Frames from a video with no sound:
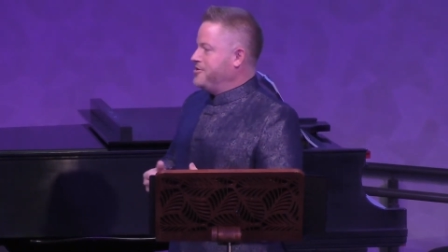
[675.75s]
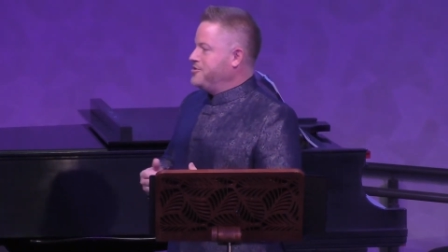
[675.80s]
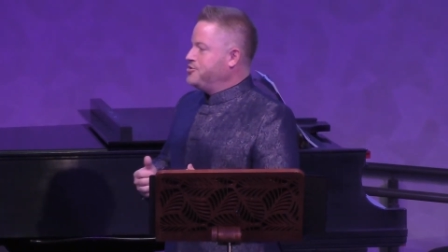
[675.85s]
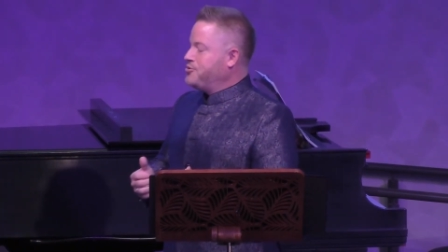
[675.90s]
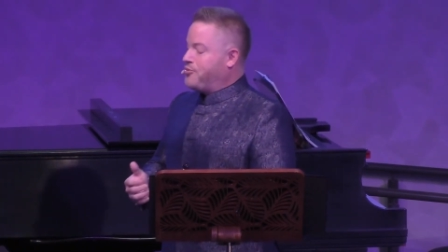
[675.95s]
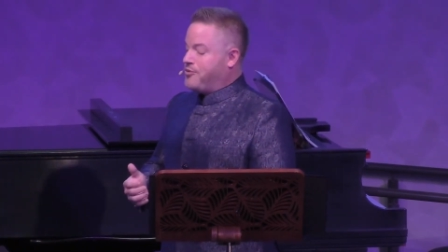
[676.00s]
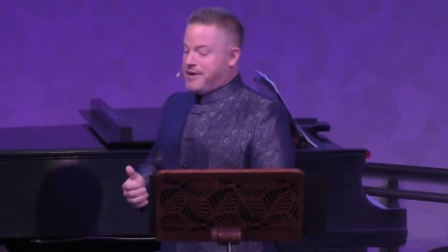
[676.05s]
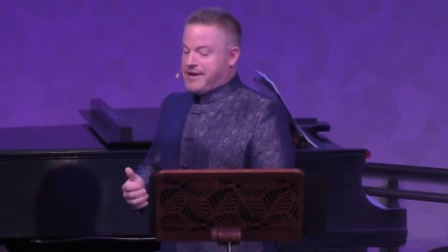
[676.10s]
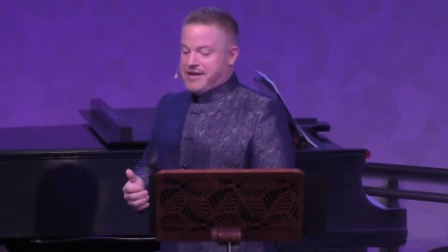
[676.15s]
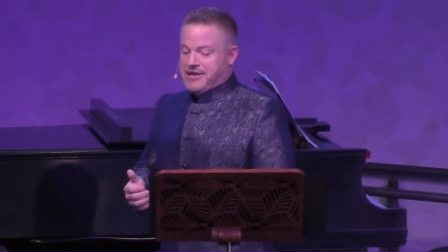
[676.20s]

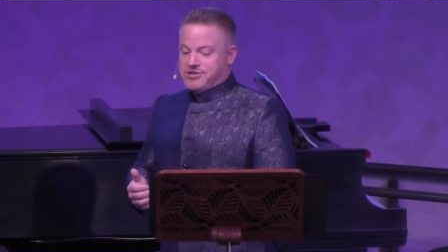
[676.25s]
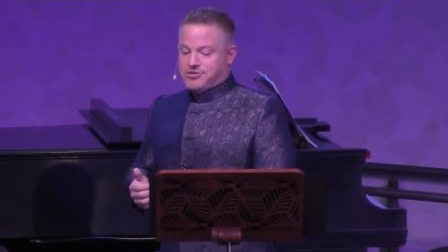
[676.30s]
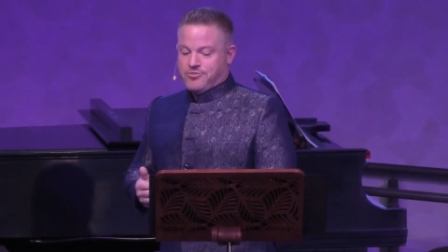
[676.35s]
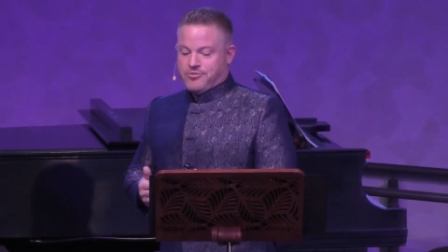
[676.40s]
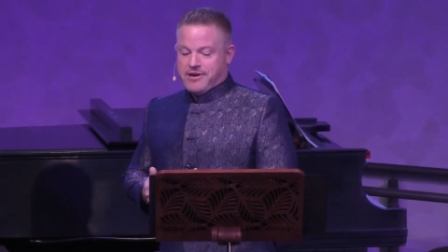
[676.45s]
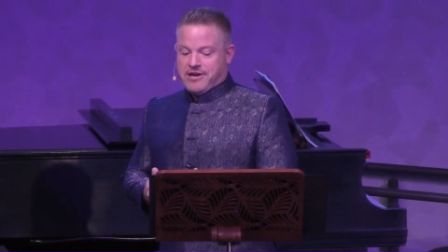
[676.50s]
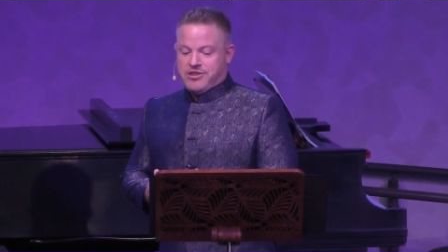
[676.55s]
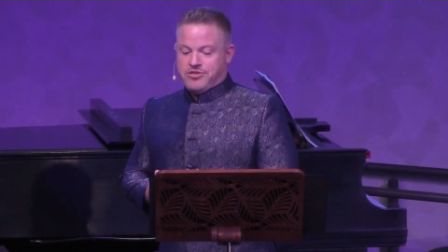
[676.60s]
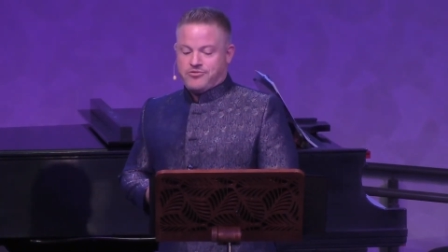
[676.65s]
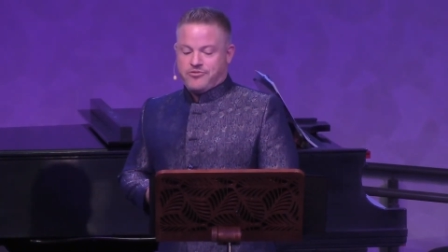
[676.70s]

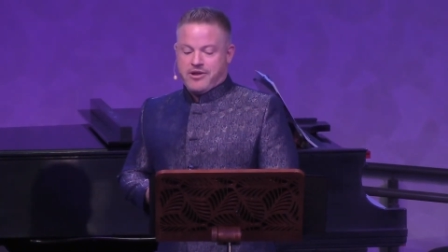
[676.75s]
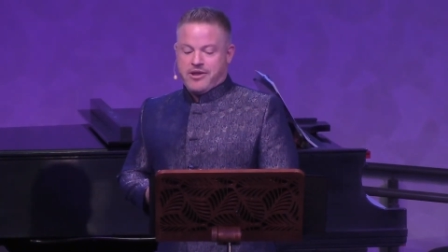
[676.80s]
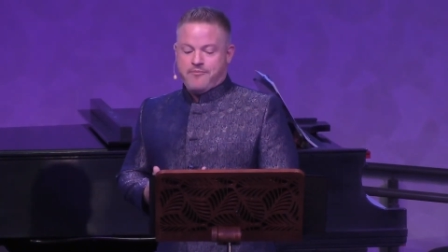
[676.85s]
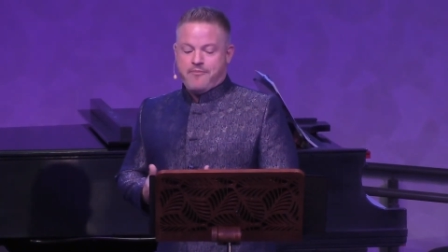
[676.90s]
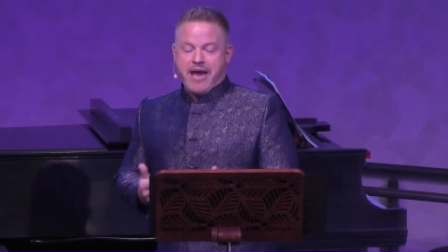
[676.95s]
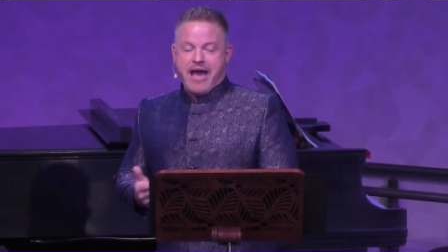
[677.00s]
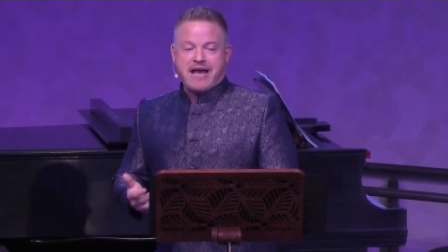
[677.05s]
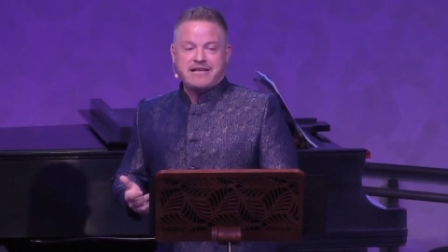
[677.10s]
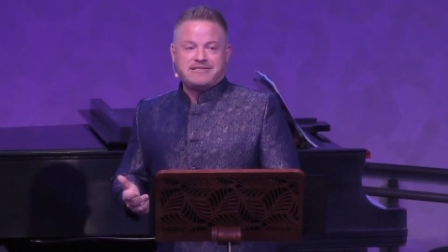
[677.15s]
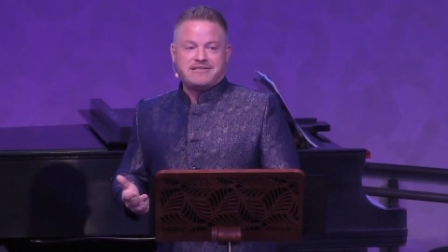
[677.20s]
2023,
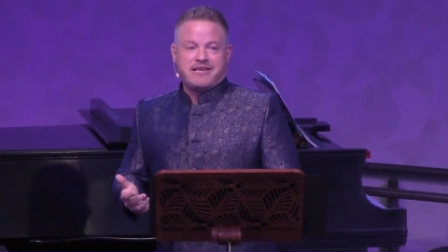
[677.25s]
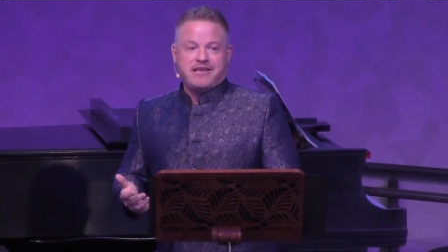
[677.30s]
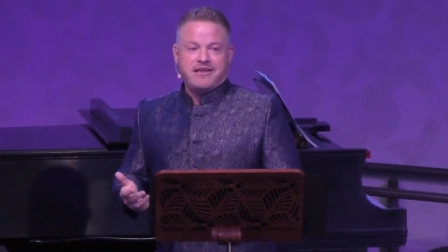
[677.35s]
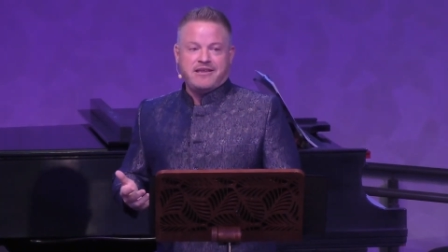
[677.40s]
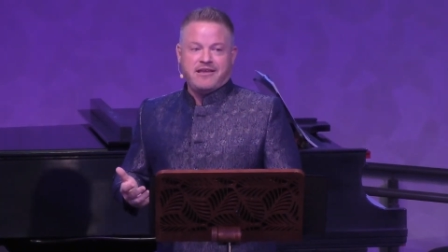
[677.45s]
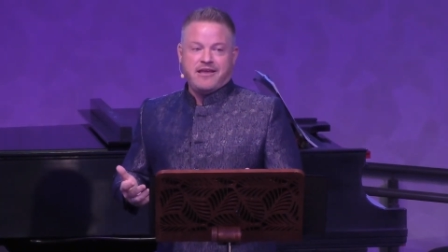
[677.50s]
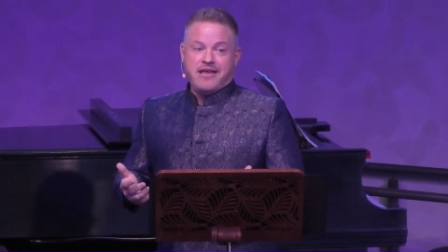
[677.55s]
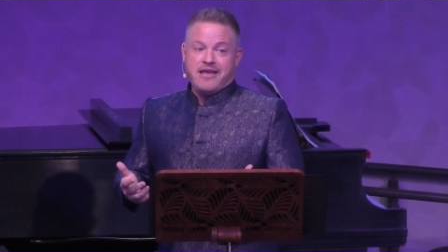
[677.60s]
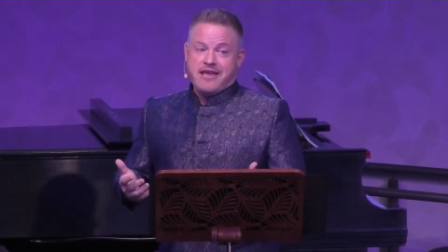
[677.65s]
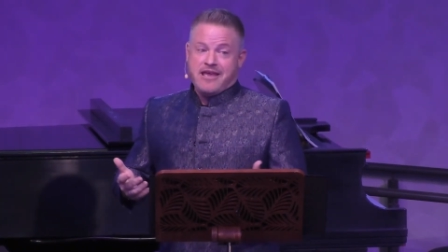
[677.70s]
basking